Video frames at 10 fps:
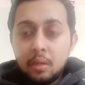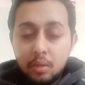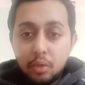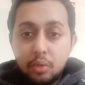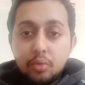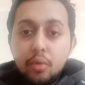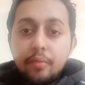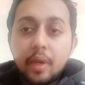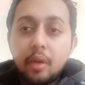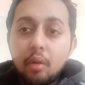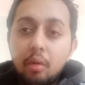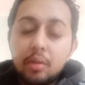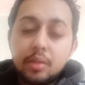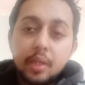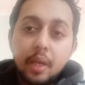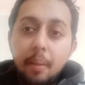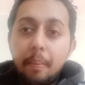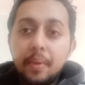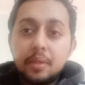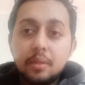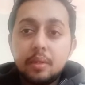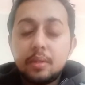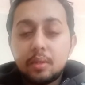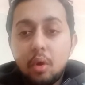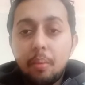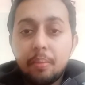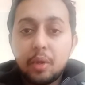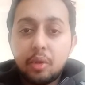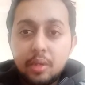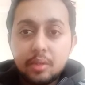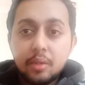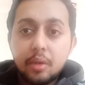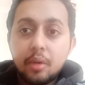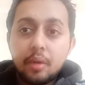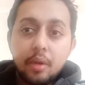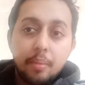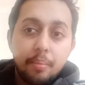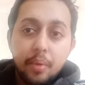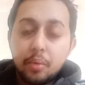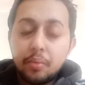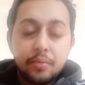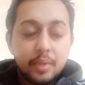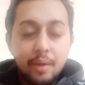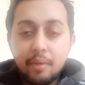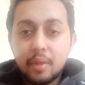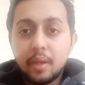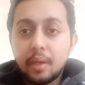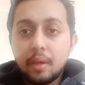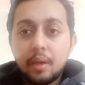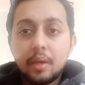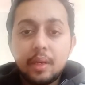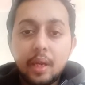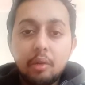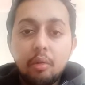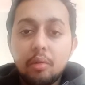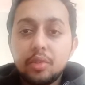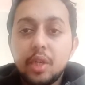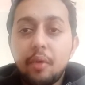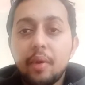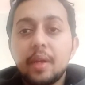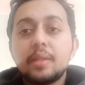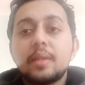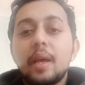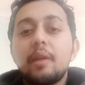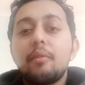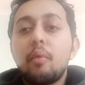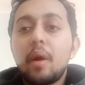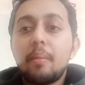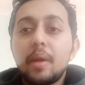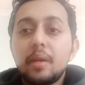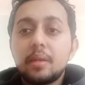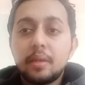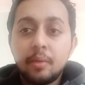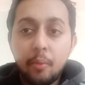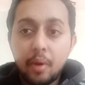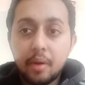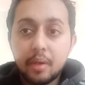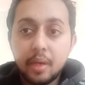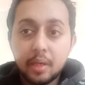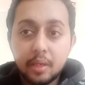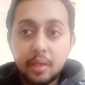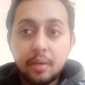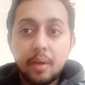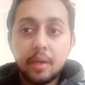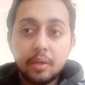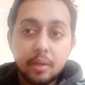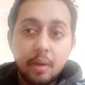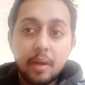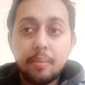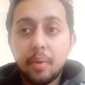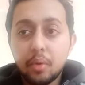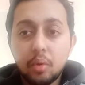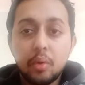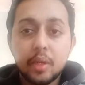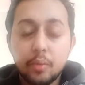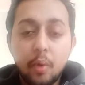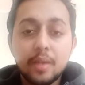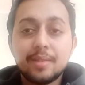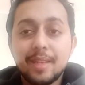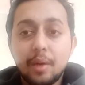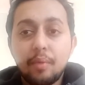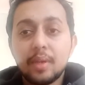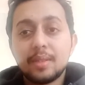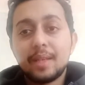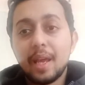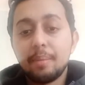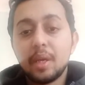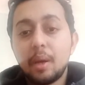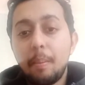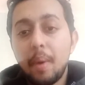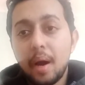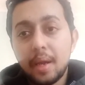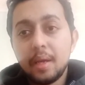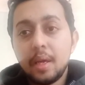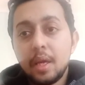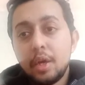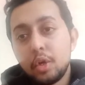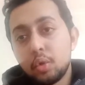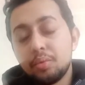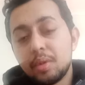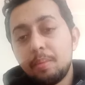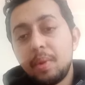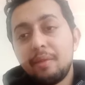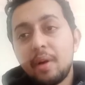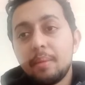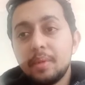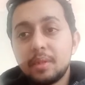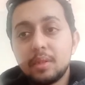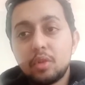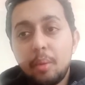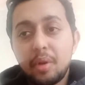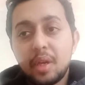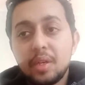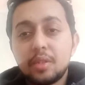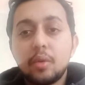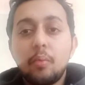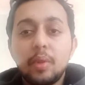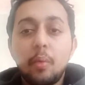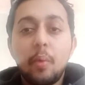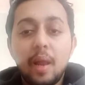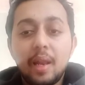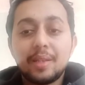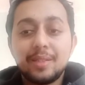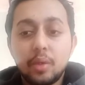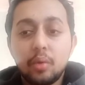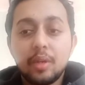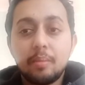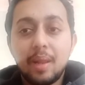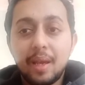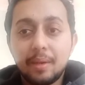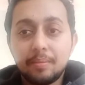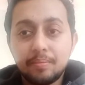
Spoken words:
Use of technology in business communication improves everything. Technology creates an environment where data, internet protocol, and voice networks can be combined to simplify business communication with a well-executed plan.